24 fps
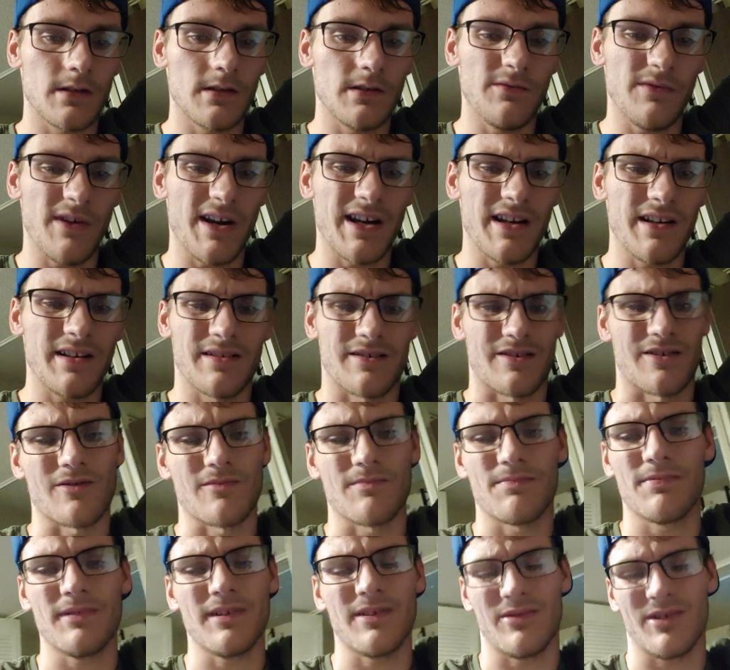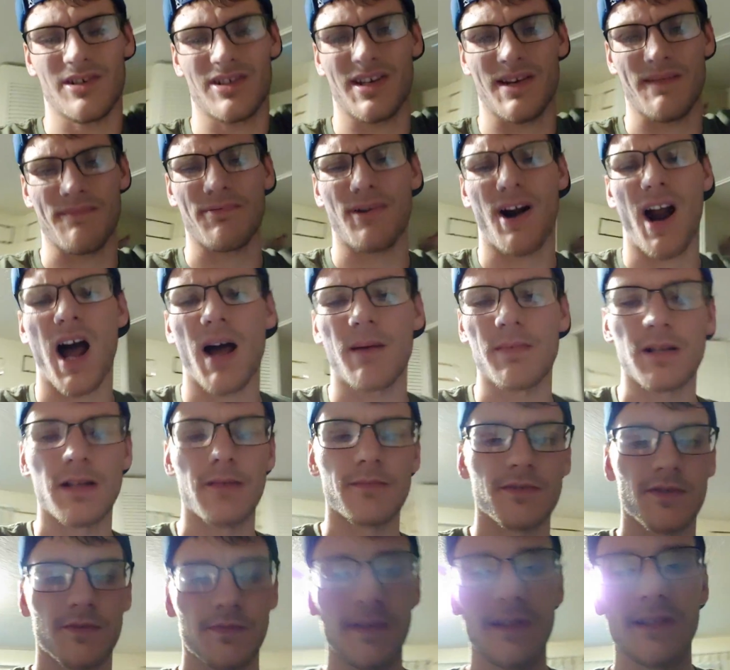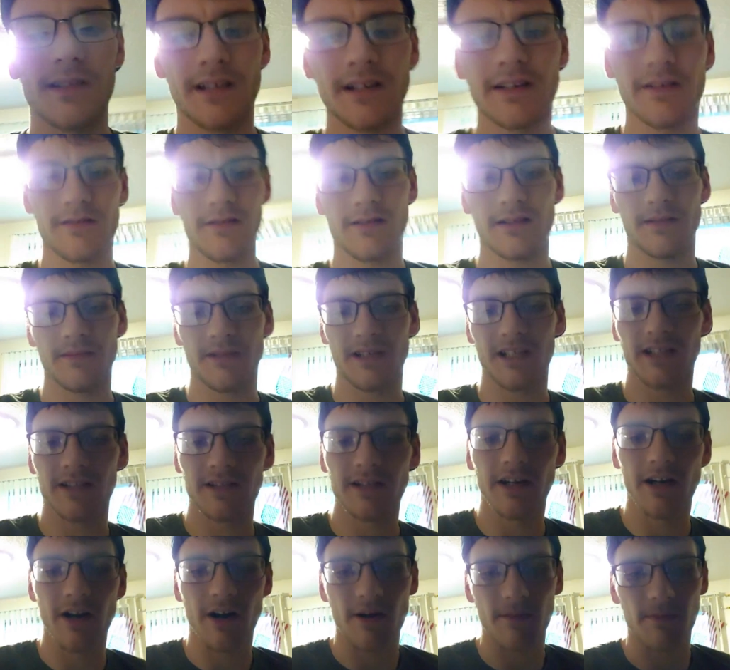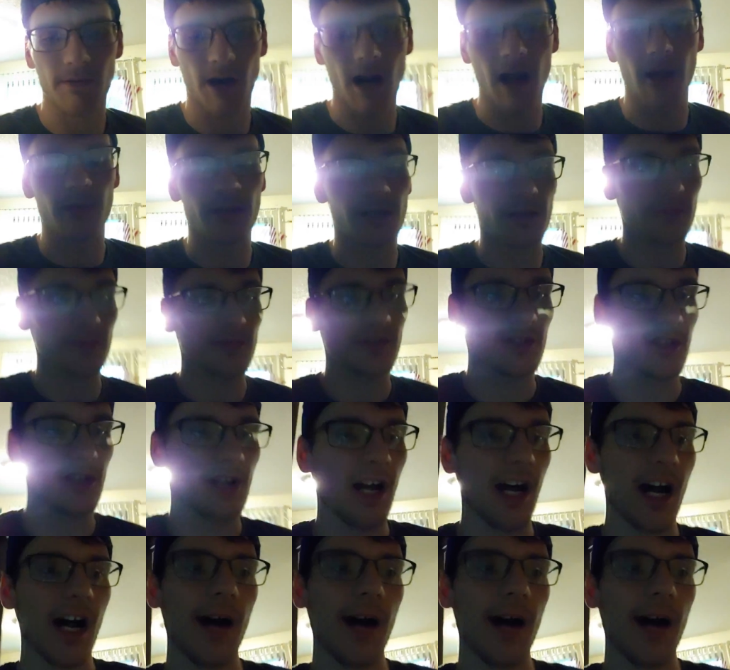rate, I don't want to say problems, but there are problems.